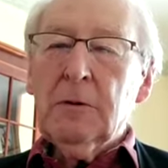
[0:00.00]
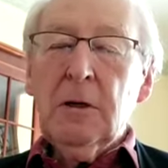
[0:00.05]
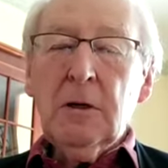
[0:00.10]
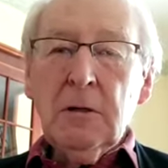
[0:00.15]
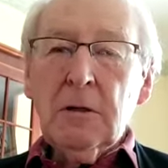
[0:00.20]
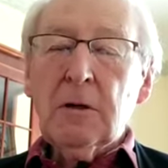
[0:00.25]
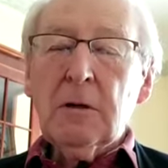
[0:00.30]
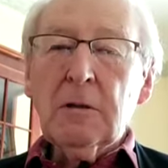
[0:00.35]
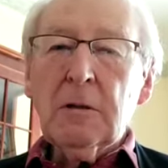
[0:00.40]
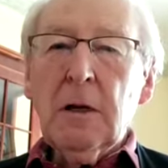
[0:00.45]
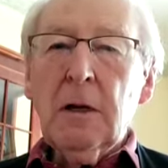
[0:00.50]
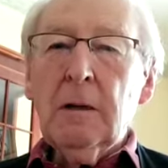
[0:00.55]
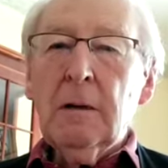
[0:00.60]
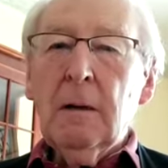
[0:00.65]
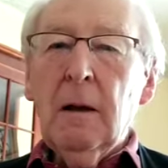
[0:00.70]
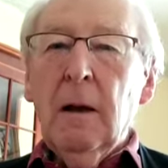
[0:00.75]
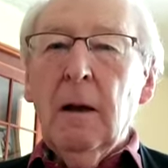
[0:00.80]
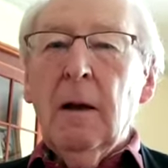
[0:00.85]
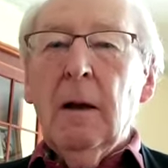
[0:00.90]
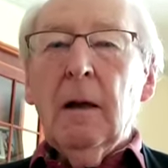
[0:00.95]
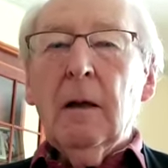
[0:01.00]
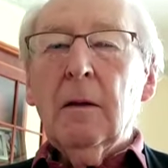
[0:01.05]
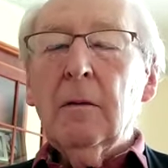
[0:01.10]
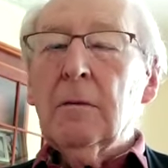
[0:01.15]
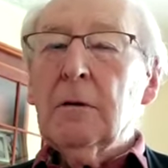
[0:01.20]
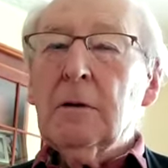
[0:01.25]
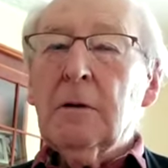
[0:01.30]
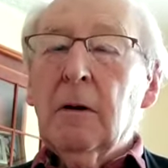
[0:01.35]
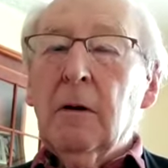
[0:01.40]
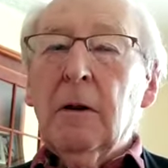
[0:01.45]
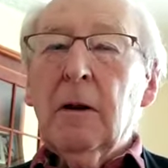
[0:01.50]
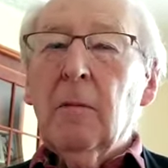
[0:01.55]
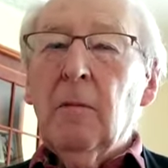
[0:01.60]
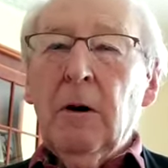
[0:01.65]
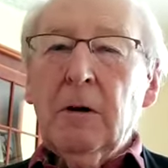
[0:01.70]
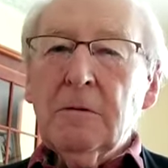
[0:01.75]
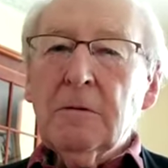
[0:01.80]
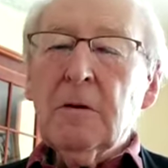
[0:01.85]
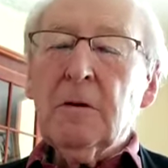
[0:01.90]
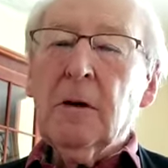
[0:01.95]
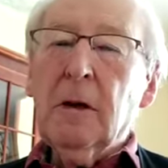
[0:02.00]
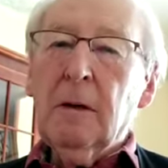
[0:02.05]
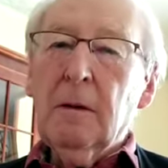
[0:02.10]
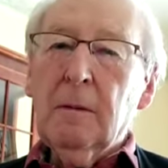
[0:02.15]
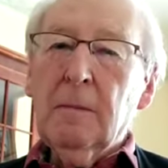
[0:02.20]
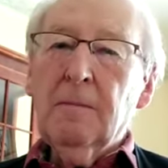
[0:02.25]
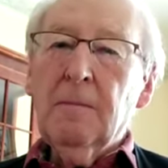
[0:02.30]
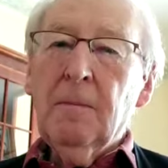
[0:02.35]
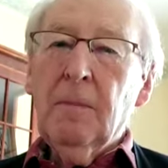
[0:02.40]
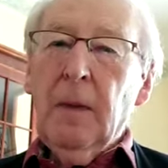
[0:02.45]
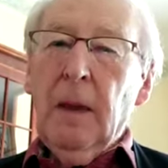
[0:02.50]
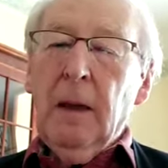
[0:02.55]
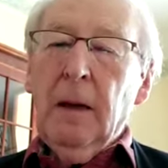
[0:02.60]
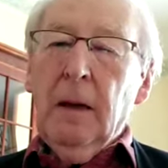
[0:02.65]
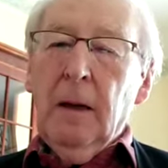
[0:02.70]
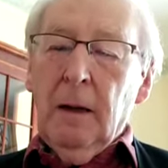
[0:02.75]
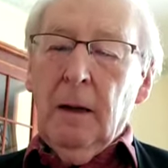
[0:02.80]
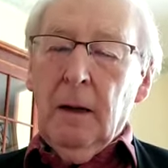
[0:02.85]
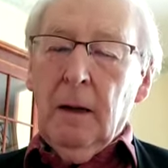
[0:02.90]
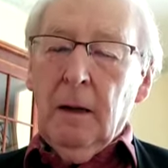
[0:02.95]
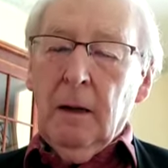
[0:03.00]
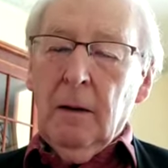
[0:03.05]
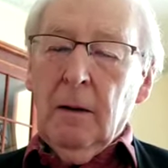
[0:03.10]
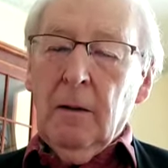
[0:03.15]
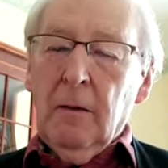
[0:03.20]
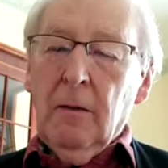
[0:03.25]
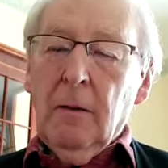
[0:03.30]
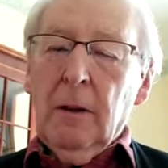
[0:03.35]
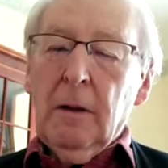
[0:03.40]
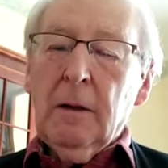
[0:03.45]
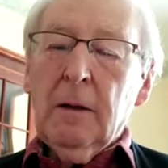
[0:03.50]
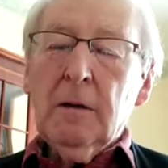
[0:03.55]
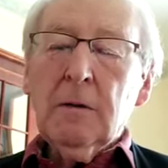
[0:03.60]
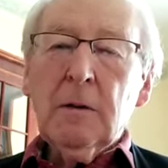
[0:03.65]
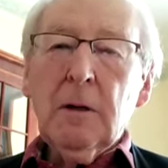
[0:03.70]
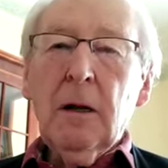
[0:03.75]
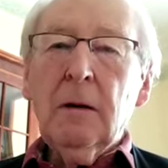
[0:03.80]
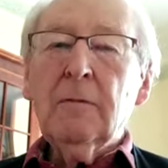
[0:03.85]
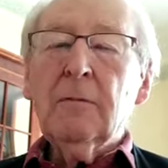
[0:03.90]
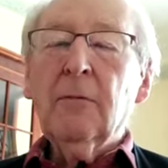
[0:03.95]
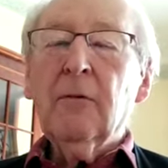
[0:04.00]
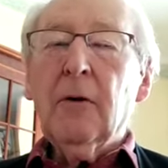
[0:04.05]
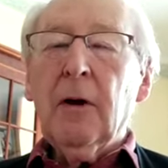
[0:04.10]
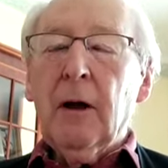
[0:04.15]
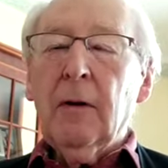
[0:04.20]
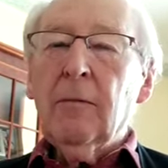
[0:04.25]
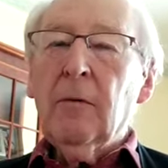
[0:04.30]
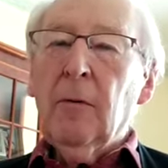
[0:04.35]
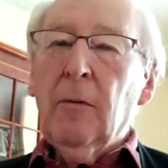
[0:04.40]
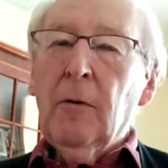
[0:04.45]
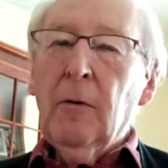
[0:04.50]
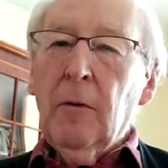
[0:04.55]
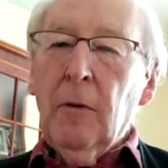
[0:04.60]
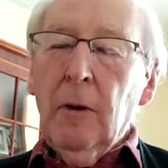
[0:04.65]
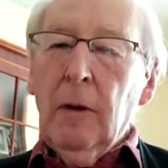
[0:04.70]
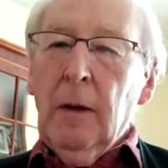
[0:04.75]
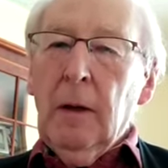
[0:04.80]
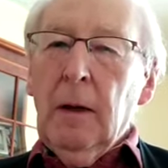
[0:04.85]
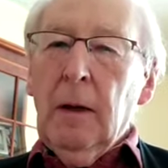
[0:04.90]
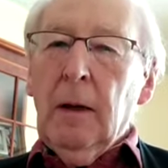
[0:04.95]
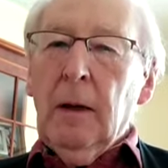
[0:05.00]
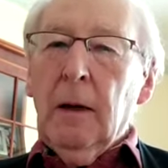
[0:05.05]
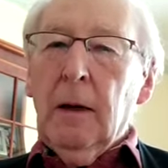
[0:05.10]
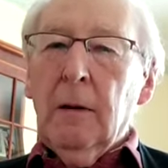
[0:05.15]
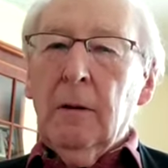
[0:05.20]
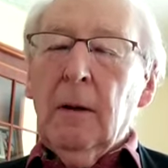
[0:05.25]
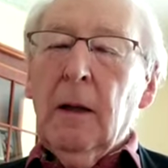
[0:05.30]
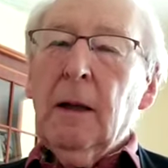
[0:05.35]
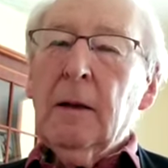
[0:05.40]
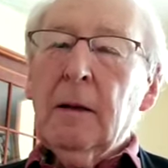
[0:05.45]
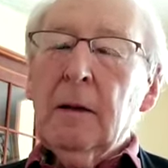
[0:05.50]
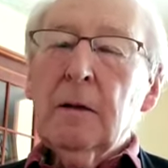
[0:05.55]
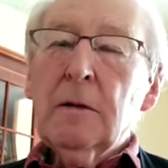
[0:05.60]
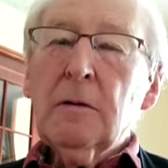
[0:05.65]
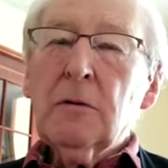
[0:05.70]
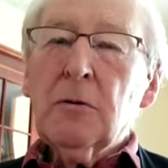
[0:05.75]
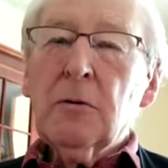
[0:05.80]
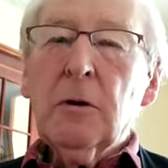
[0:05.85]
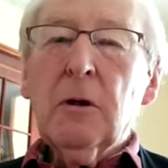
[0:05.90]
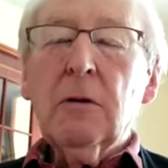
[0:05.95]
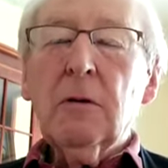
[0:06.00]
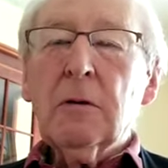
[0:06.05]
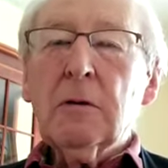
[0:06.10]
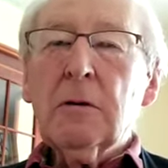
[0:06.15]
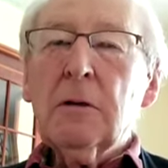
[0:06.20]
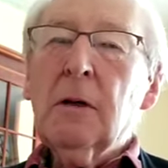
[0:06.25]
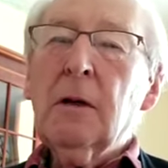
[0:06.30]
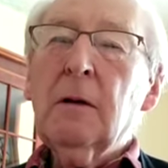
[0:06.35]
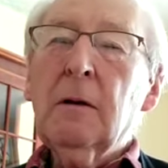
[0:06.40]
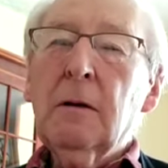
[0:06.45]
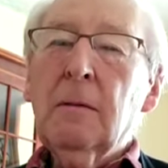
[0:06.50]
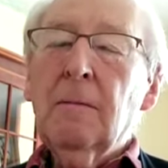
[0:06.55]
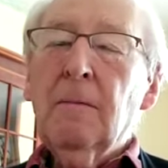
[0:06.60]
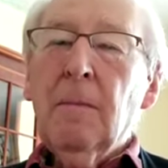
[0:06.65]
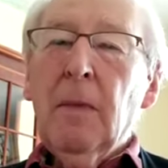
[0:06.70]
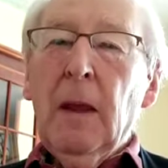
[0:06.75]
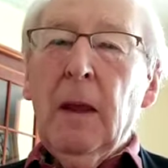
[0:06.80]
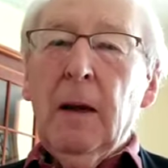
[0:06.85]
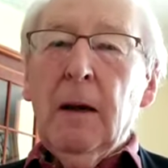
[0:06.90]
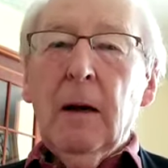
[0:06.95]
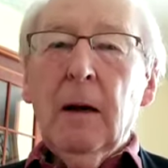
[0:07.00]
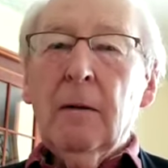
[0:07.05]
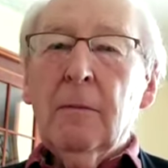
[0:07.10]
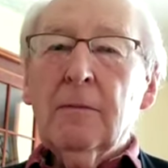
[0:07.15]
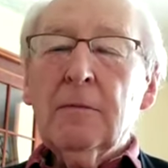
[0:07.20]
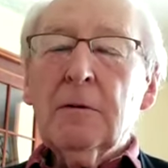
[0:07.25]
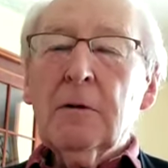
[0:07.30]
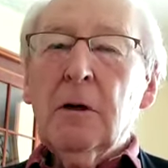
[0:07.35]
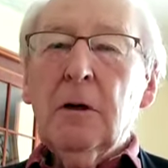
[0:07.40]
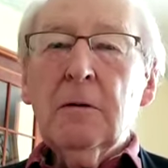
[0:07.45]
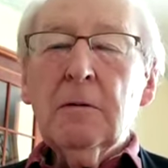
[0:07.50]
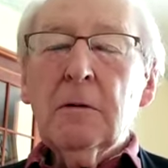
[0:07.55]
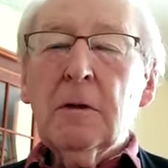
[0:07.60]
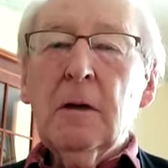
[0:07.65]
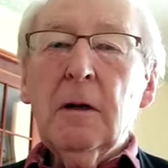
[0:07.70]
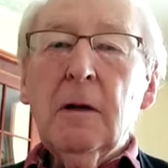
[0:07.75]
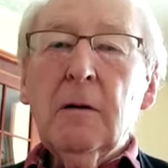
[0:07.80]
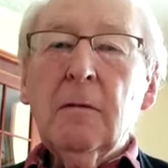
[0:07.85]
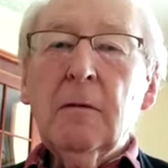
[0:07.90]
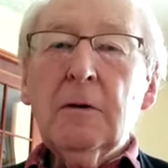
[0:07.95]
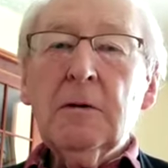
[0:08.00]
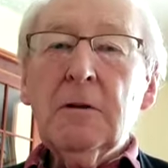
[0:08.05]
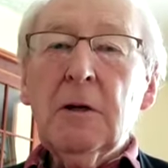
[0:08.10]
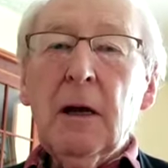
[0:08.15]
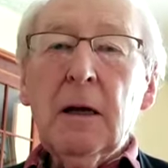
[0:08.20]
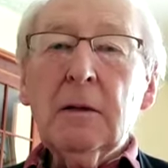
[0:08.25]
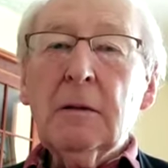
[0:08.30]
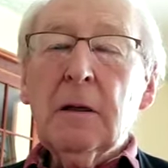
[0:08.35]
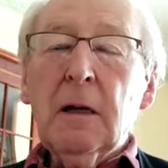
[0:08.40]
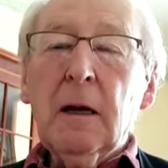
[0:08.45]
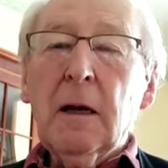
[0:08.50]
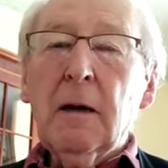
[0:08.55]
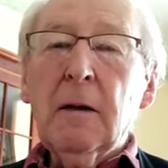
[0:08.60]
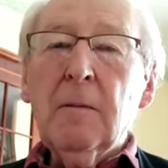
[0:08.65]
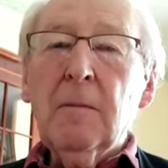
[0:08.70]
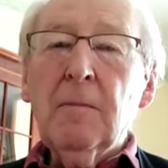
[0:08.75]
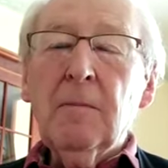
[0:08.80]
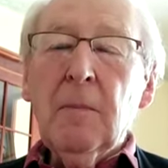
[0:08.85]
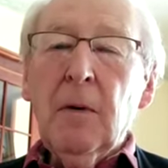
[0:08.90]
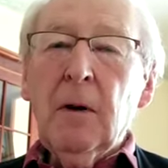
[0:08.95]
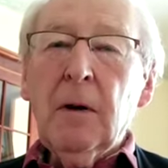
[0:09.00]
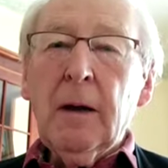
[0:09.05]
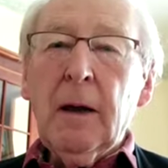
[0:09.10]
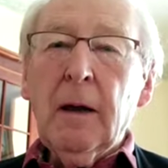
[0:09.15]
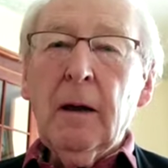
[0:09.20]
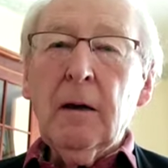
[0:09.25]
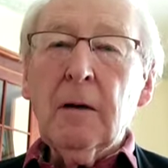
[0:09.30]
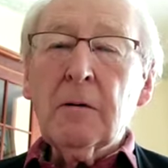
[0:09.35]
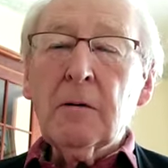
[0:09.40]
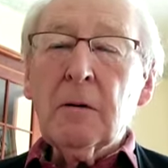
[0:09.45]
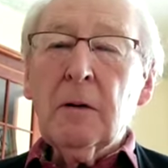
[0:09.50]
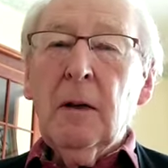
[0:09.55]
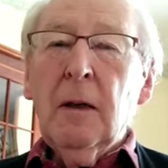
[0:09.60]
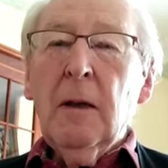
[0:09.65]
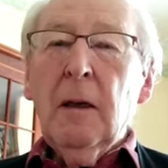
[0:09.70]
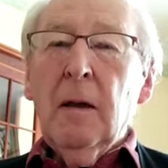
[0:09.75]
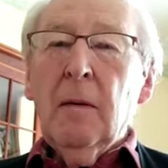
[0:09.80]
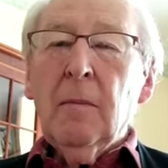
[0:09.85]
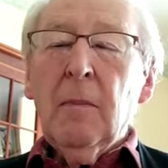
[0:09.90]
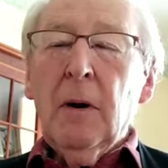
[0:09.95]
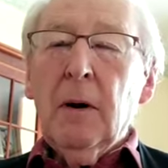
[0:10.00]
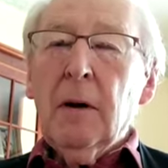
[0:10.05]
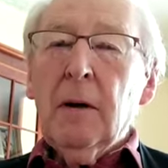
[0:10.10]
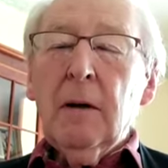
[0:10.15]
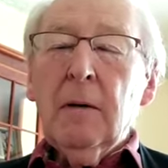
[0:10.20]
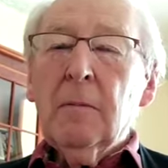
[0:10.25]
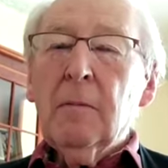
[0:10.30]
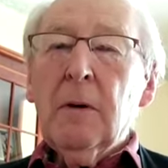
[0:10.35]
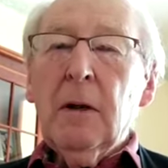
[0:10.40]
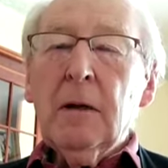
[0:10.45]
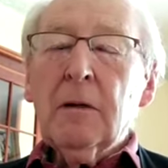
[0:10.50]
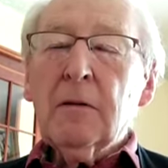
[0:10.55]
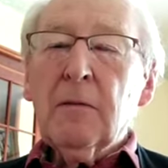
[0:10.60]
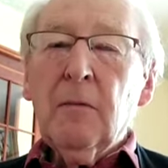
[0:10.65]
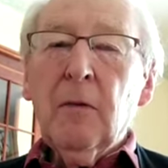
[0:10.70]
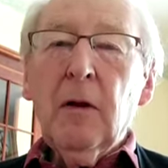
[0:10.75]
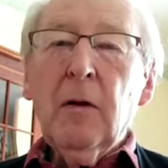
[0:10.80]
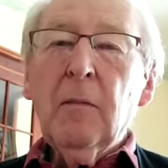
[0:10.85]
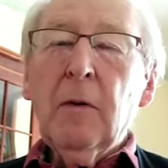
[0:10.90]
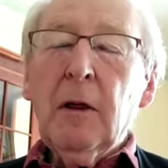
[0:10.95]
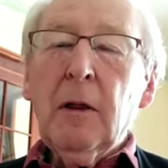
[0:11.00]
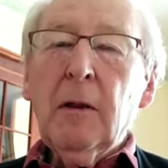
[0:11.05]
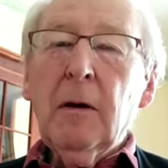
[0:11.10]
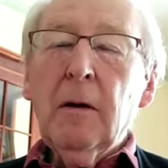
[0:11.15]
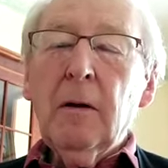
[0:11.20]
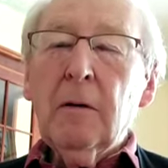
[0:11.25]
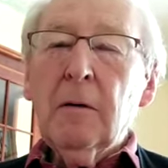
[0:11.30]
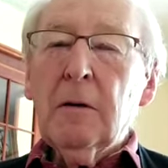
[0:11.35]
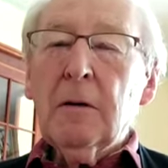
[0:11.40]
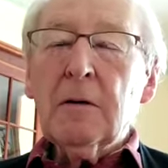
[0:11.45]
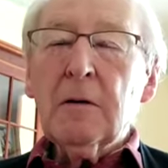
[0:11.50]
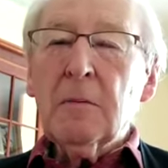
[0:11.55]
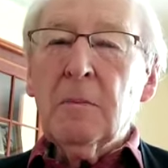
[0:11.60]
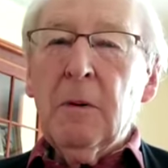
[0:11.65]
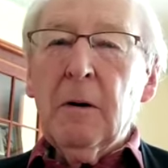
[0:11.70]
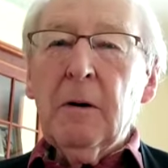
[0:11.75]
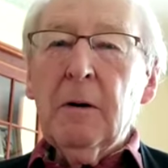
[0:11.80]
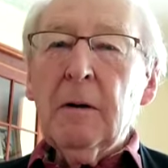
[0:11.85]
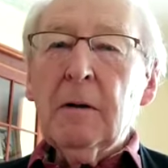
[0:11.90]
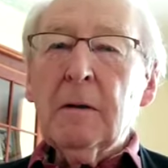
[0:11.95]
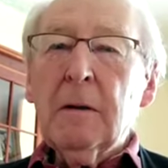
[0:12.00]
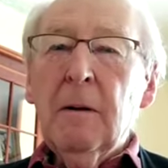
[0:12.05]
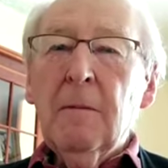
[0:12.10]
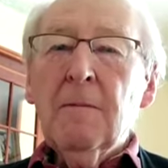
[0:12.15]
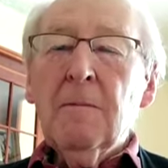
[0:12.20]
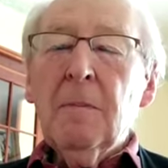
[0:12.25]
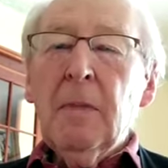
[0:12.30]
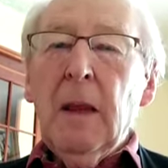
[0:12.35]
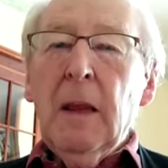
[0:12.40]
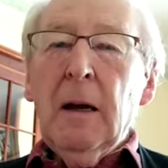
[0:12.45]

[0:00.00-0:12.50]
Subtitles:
Jesus said there is only one sin that is unforgivable, and that is the sin of totally rejecting him, I guess, by blaspheming the Holy Spirit